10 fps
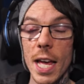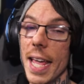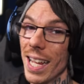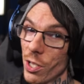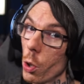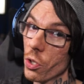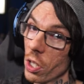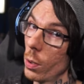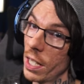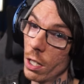is
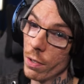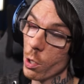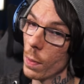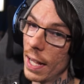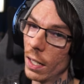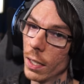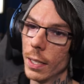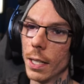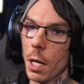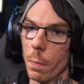also here as well.
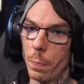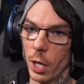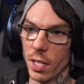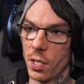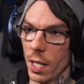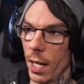But,